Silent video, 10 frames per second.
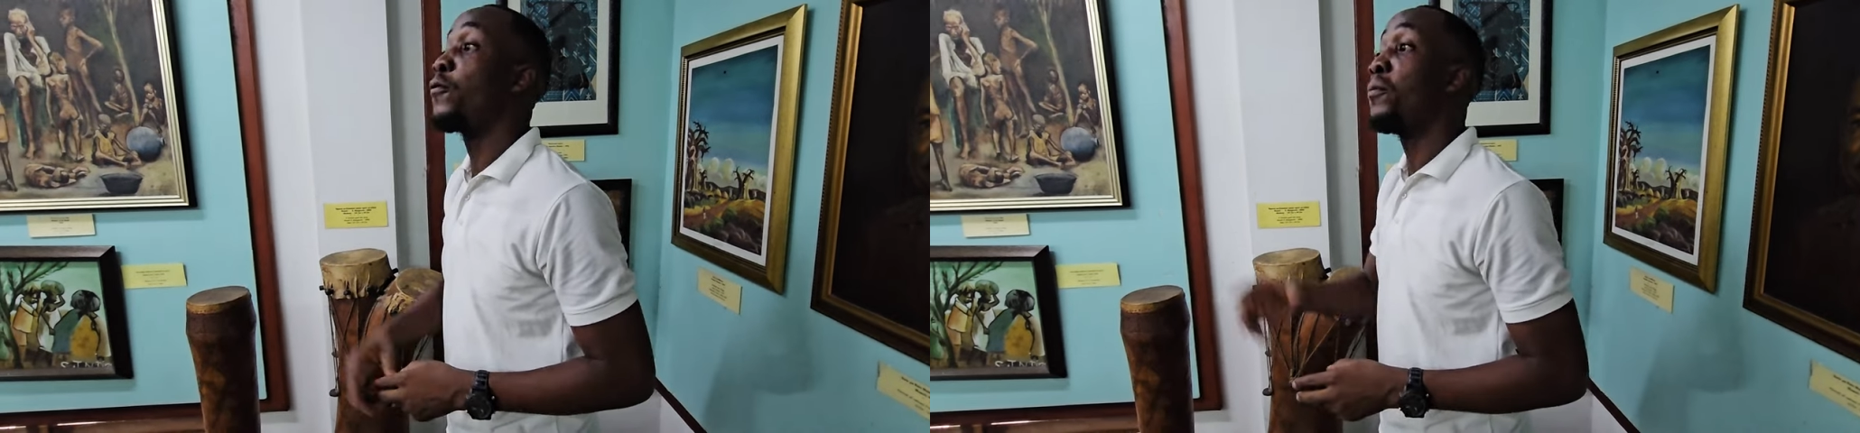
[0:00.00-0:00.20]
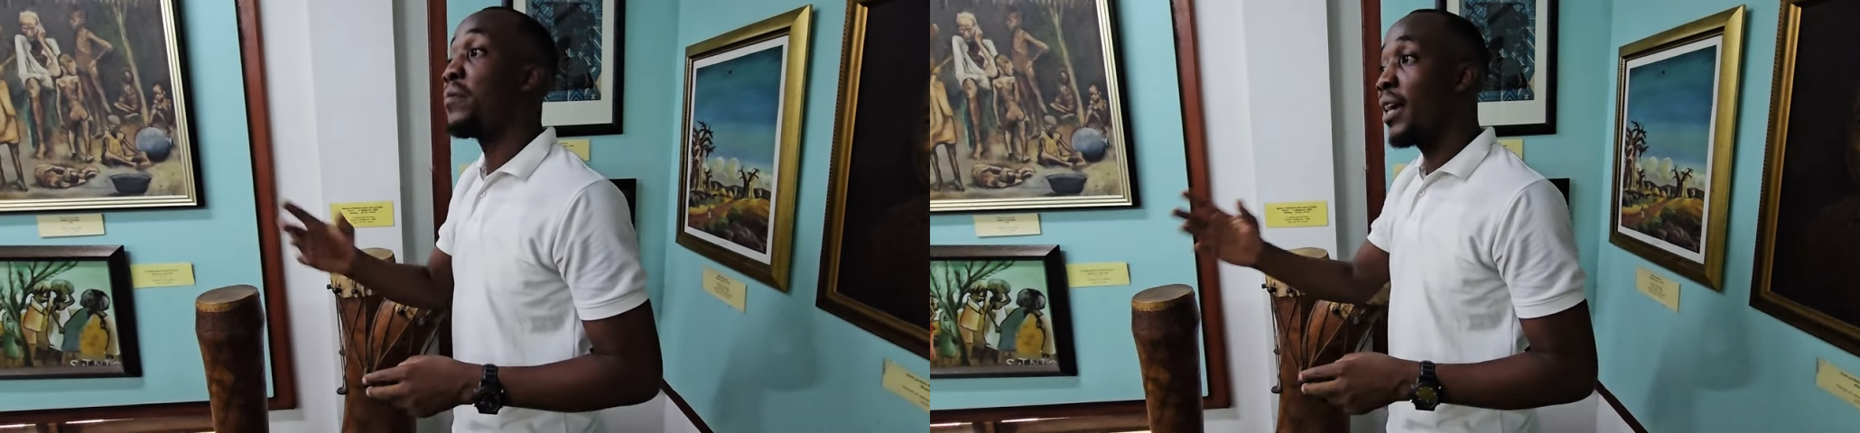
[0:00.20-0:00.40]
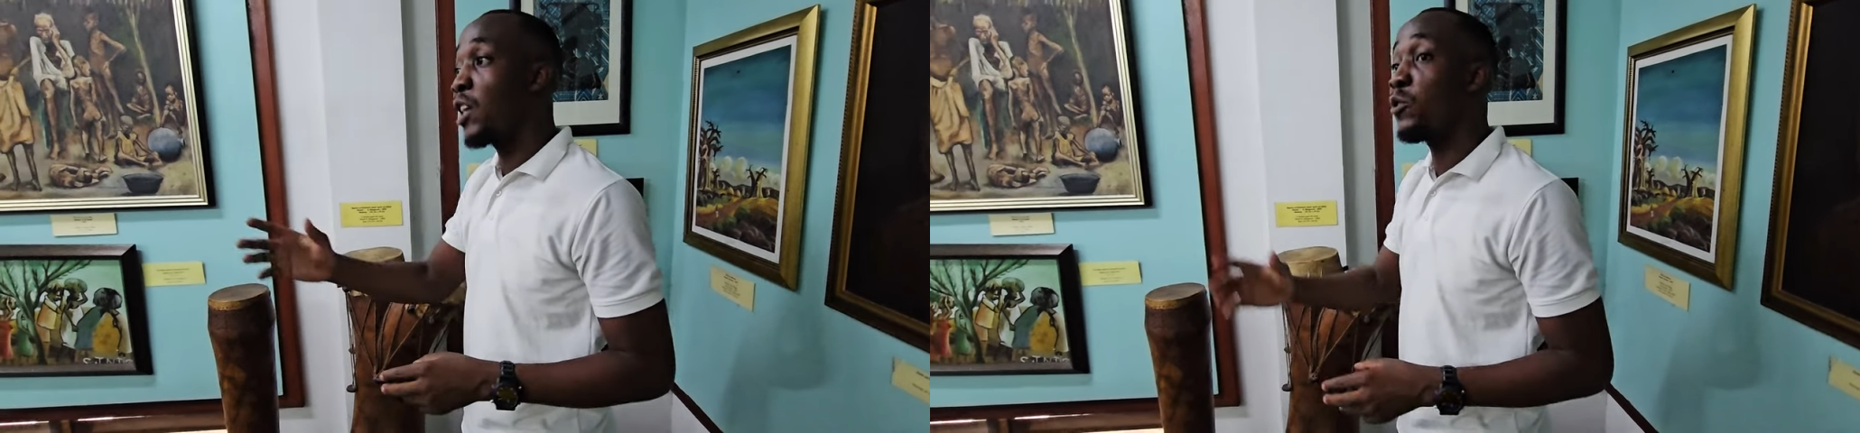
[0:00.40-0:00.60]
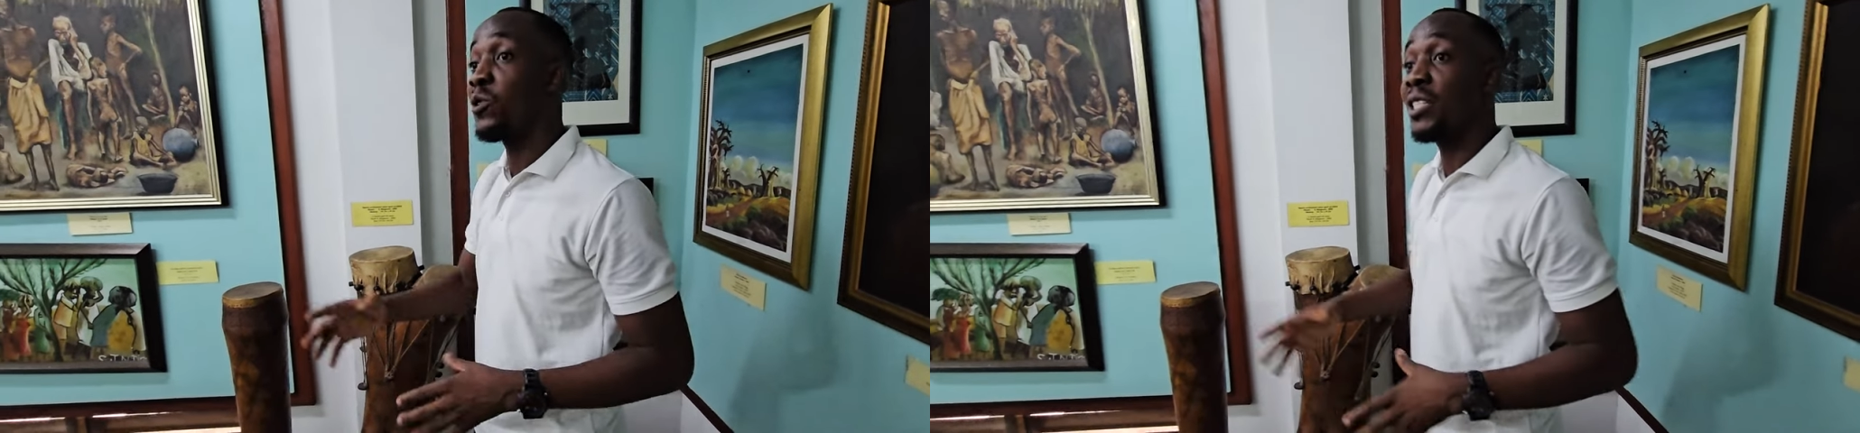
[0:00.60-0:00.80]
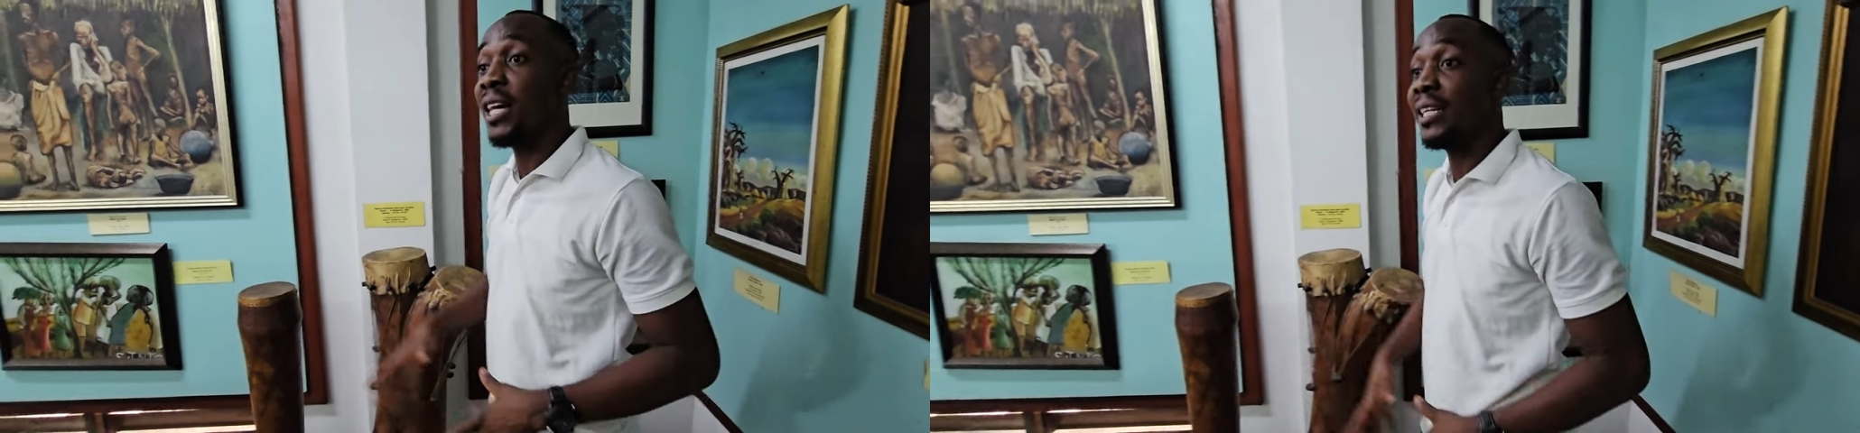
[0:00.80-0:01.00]
From there
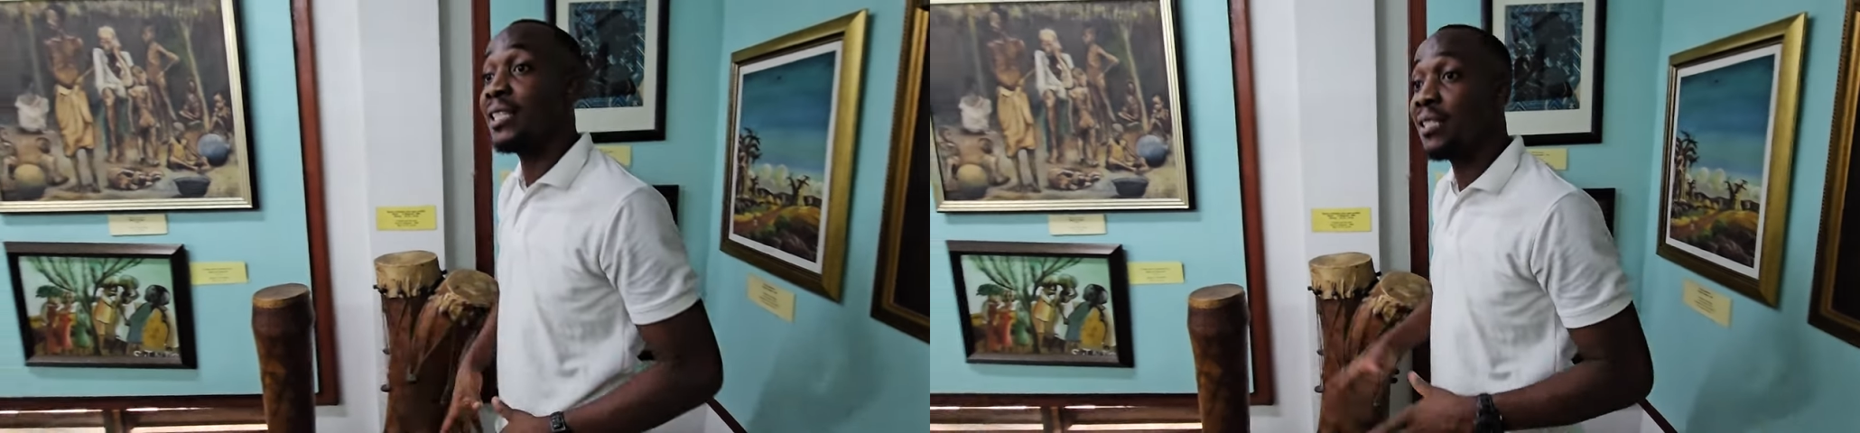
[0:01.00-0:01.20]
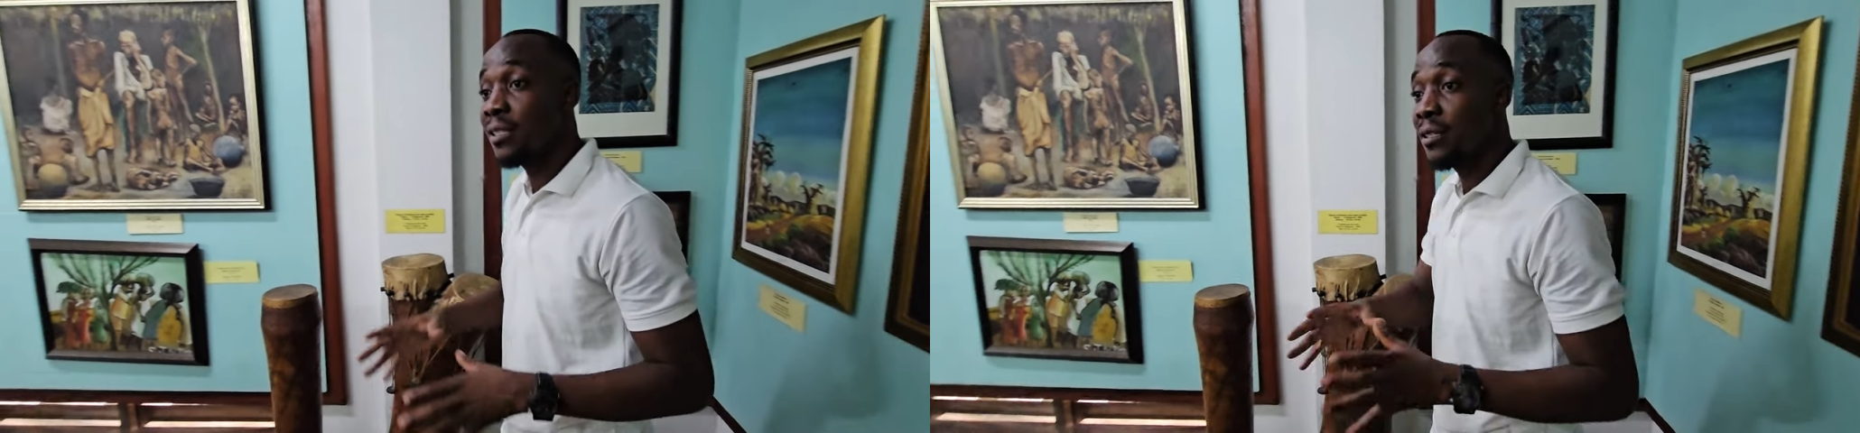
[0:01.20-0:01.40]
she'll start